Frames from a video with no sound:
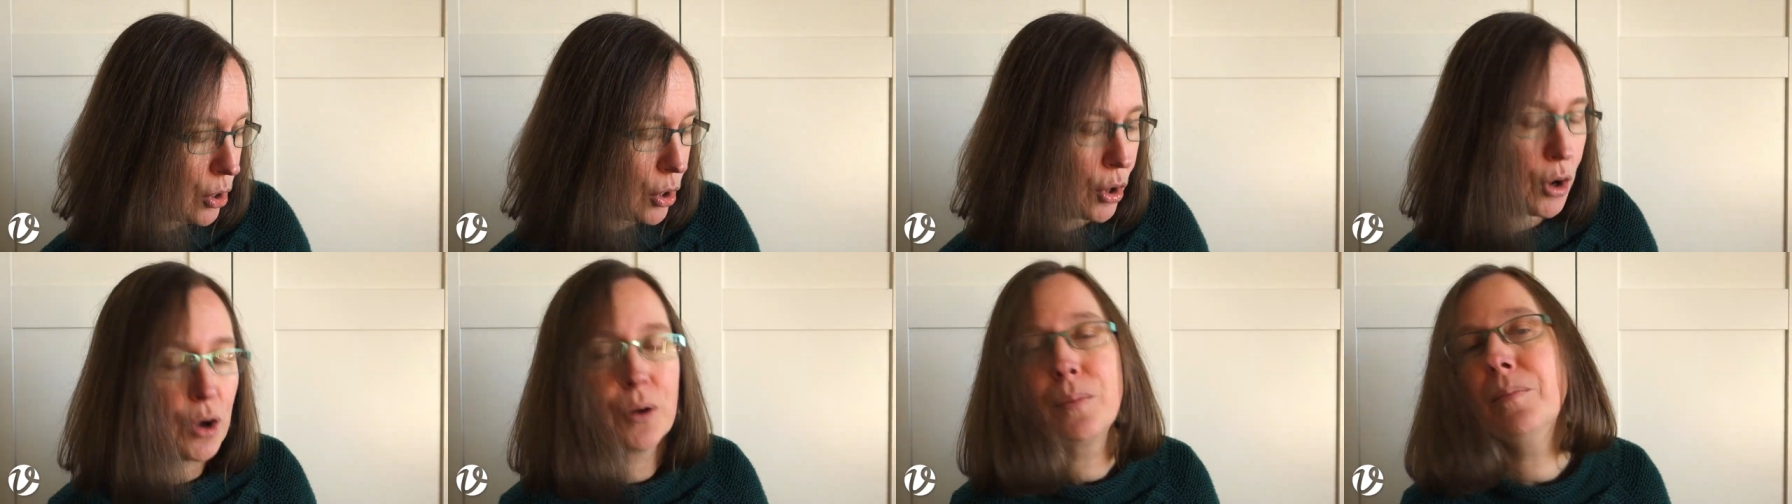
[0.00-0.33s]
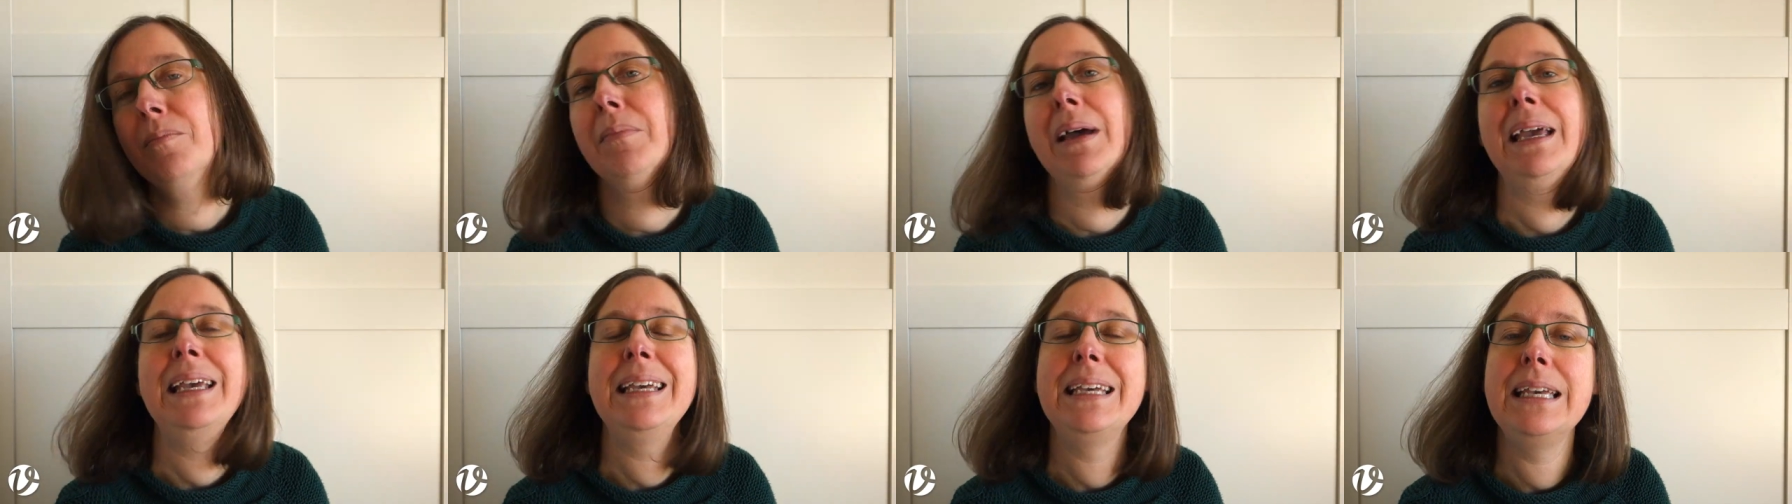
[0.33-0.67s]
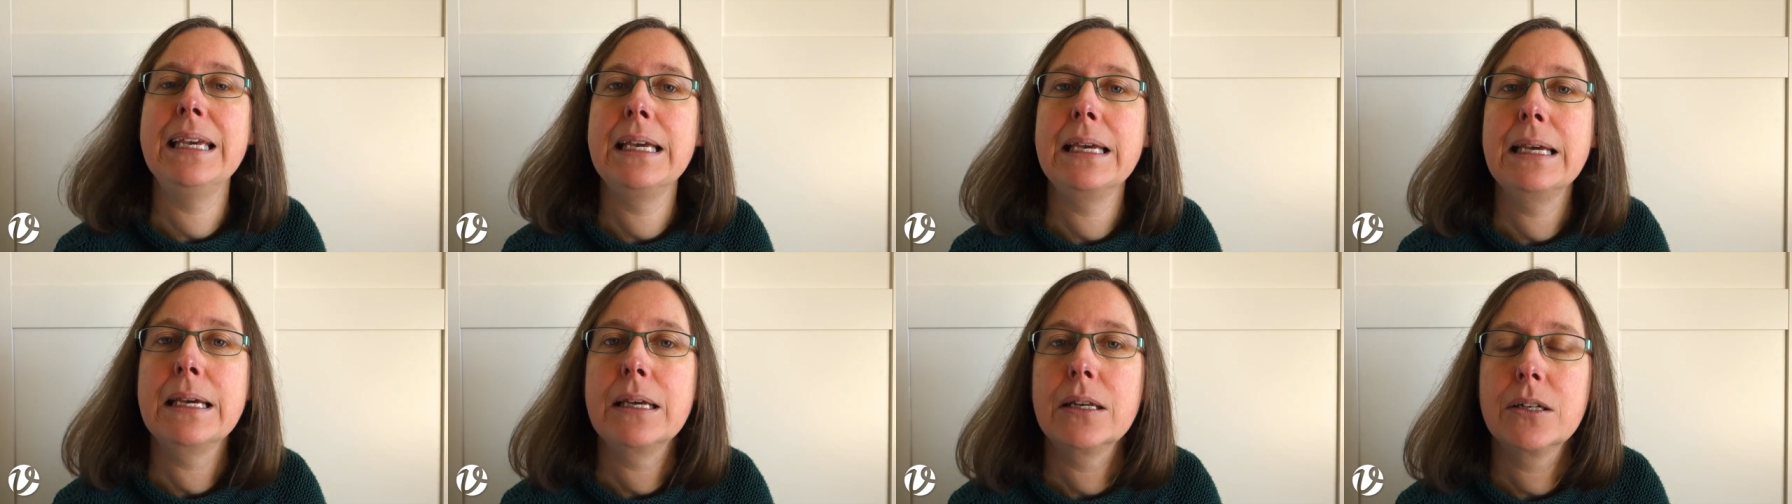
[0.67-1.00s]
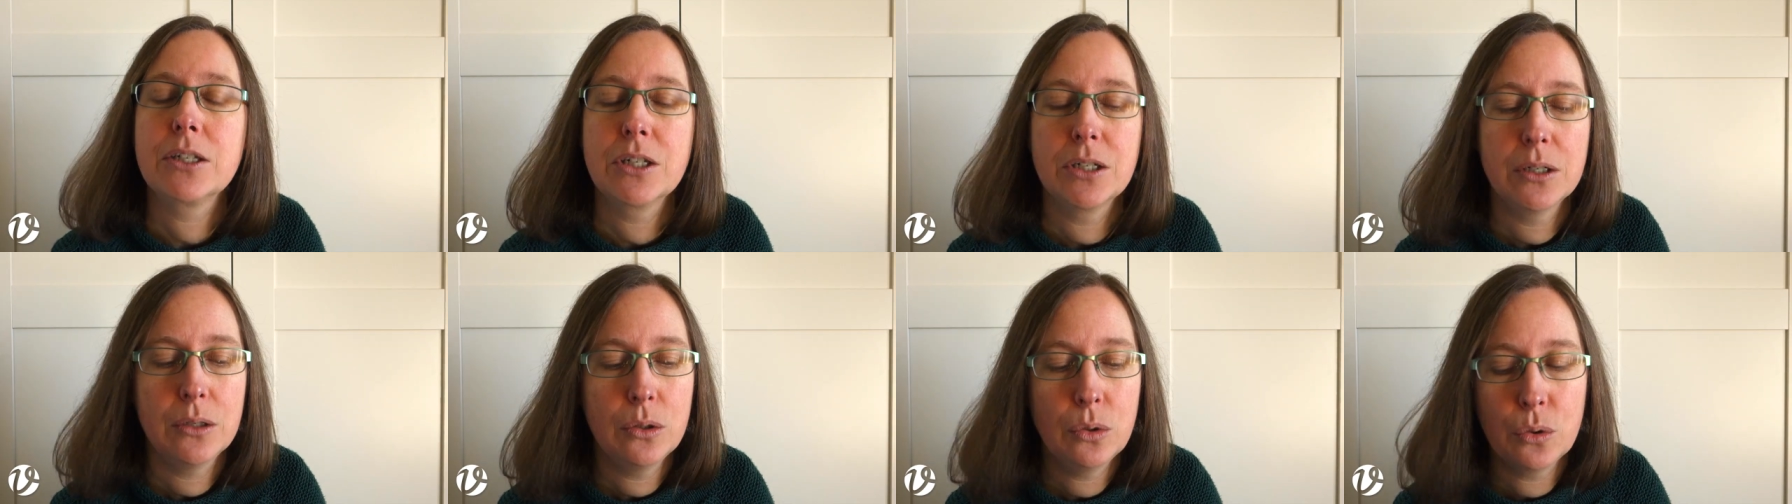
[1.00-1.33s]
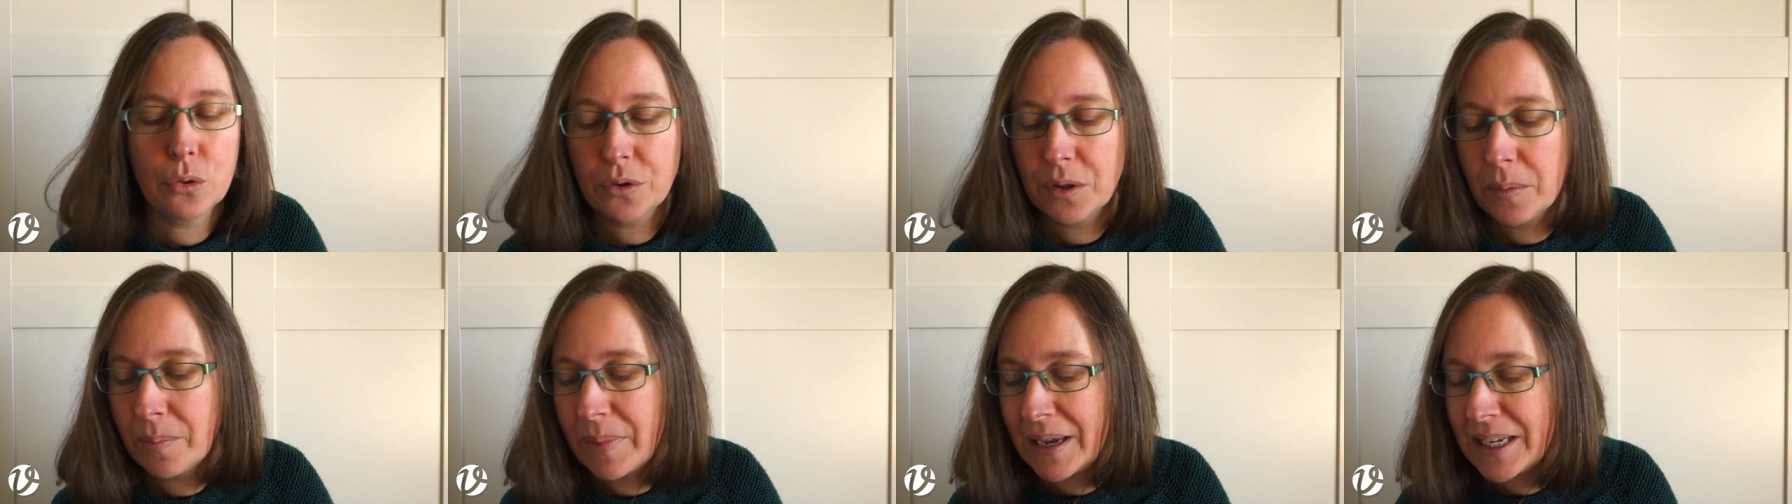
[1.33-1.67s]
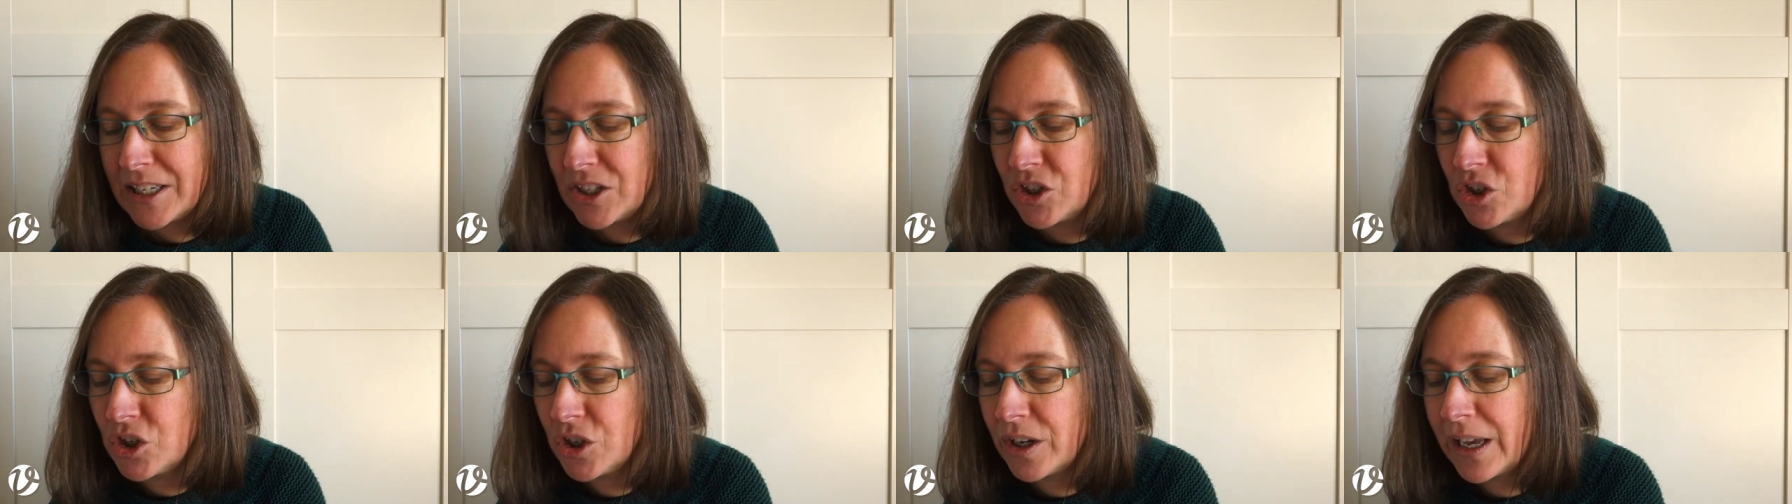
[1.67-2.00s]
on making it look the
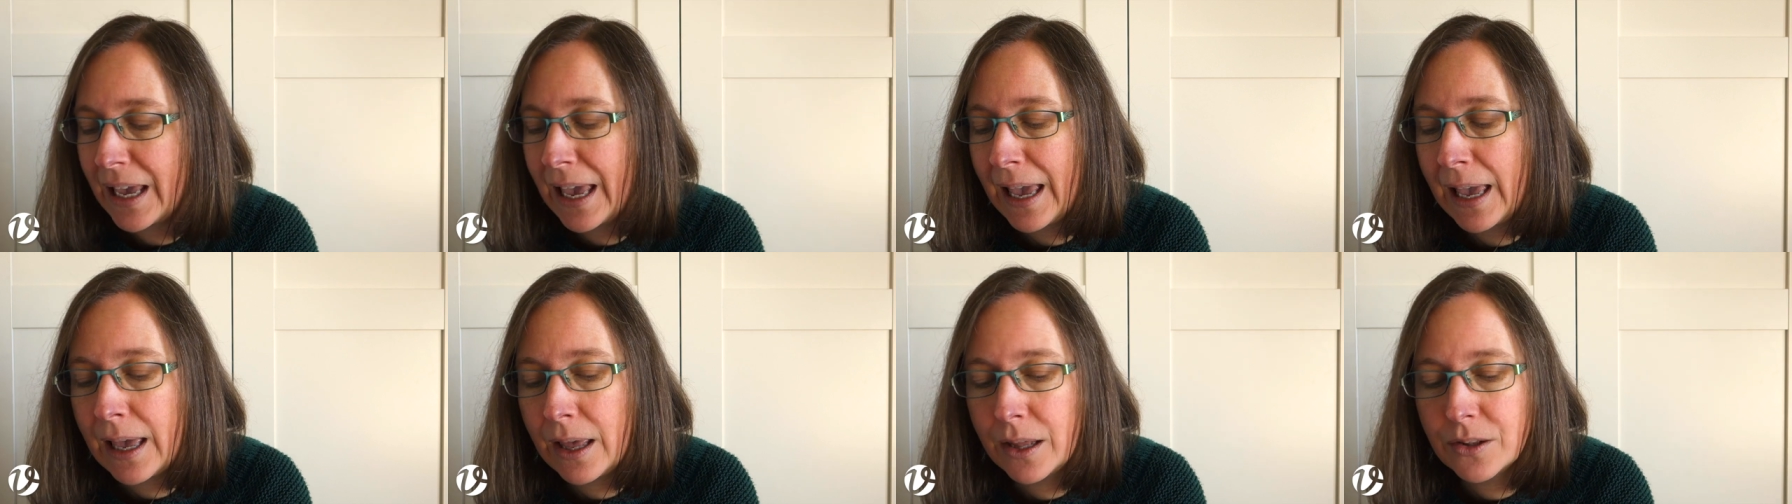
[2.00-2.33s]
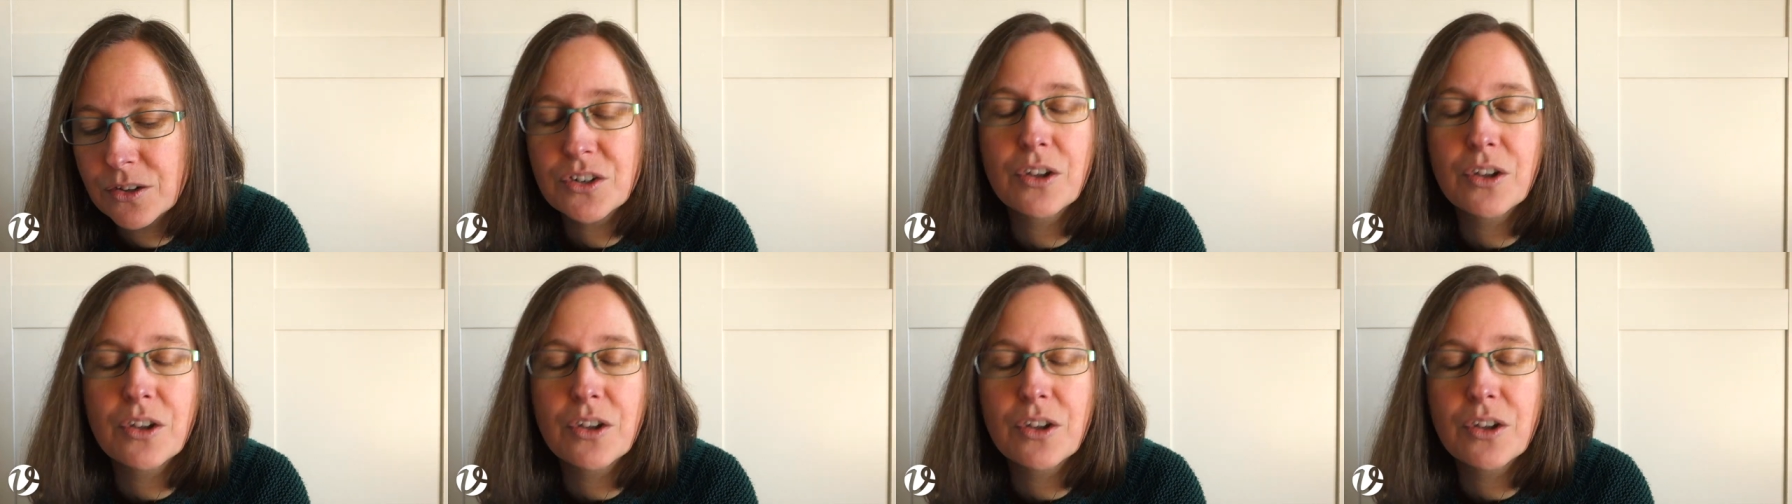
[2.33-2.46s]
best you can.